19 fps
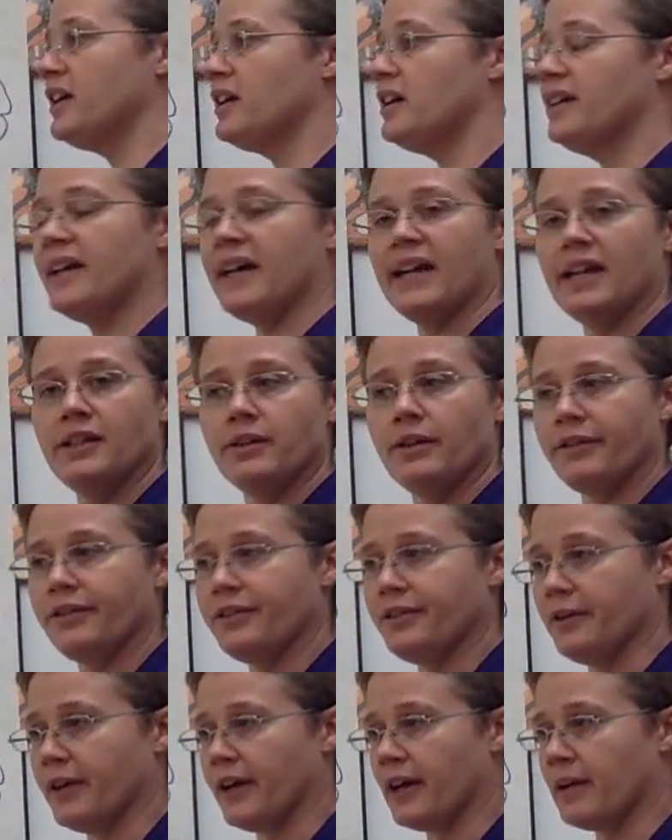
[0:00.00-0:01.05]
on that in your
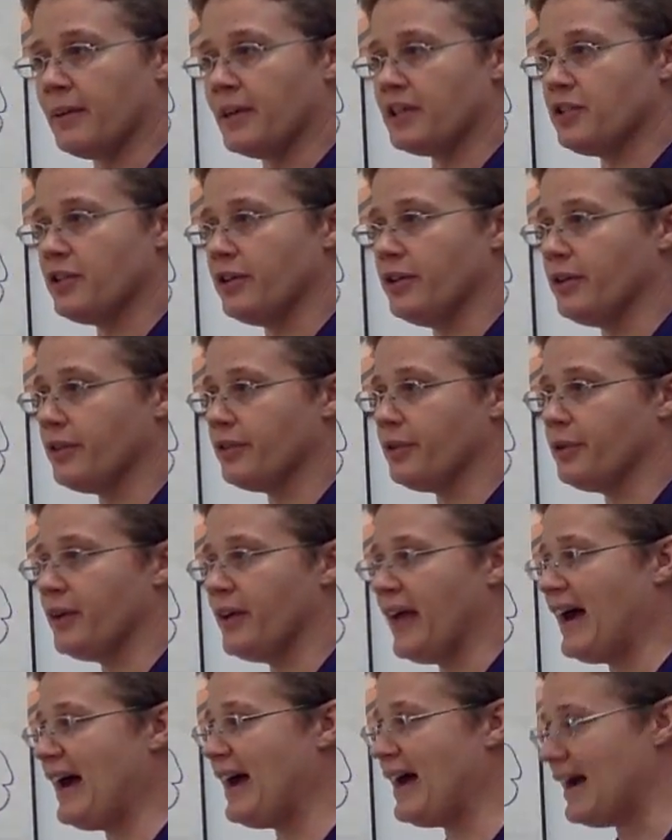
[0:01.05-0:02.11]
story. You're going to make sure your story
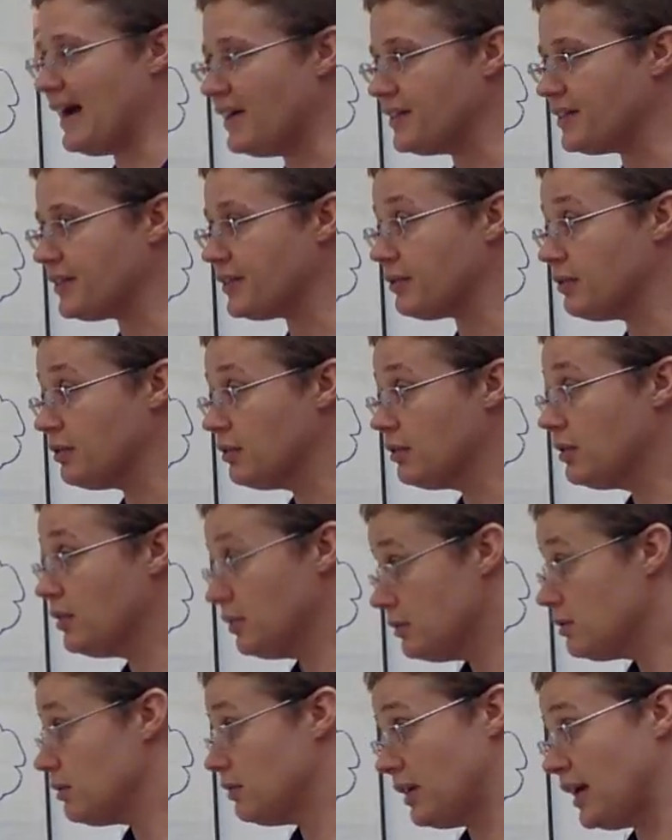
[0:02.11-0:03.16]
has
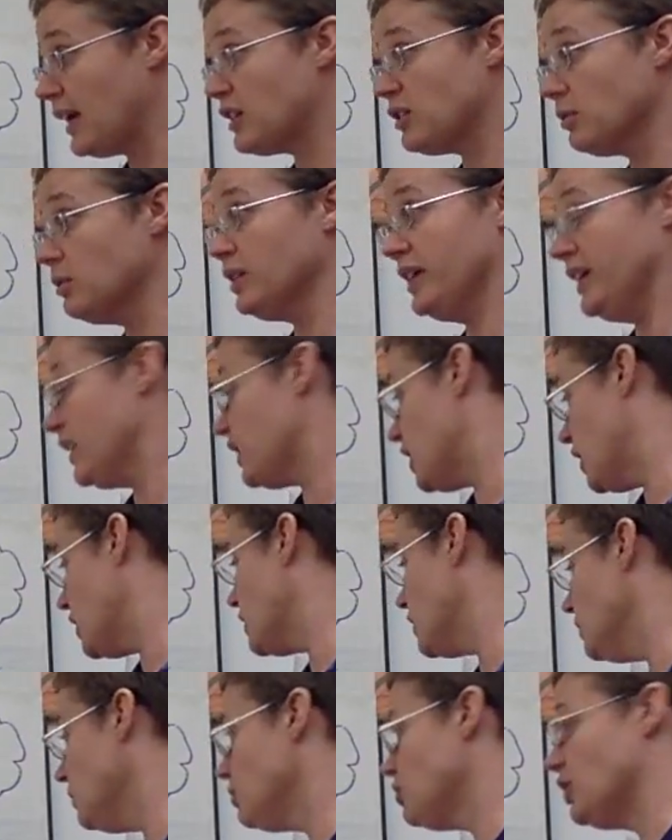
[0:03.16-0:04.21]
actually a
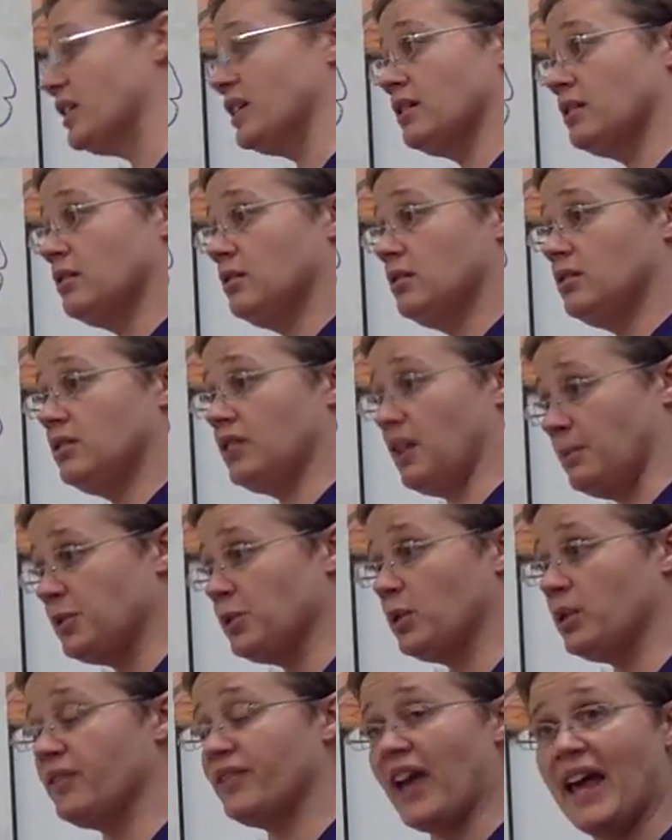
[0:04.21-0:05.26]
conclusion. Some
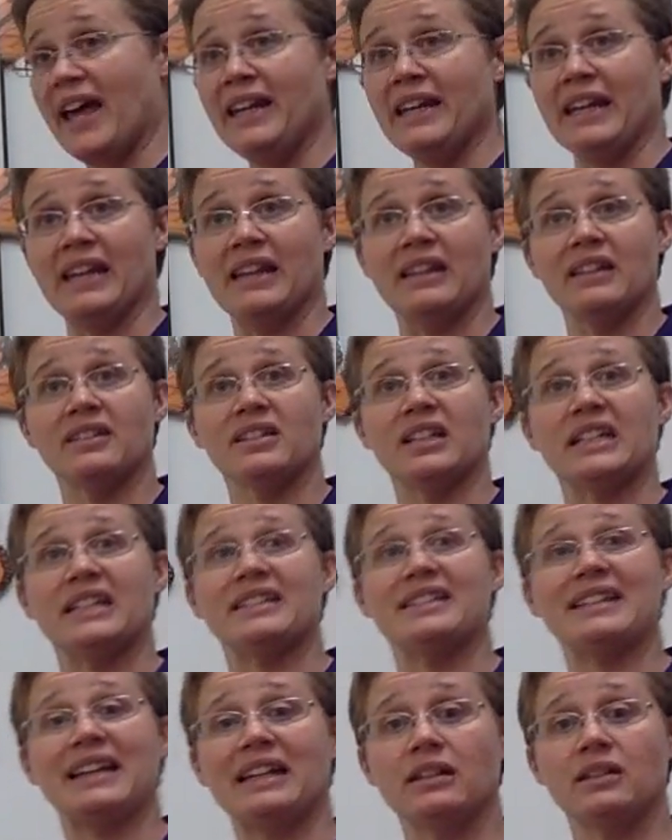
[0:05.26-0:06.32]
sort of ending that's going to
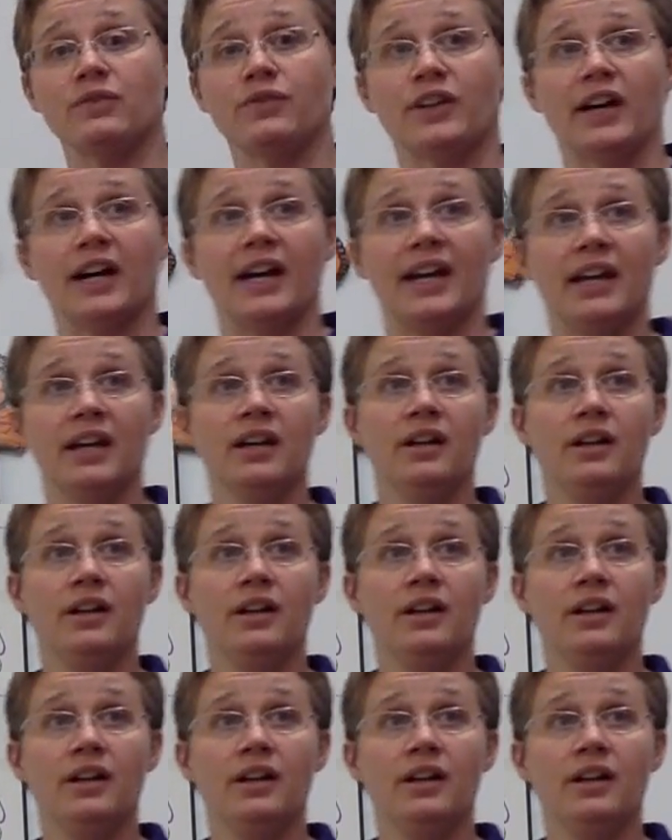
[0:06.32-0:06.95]
satisfy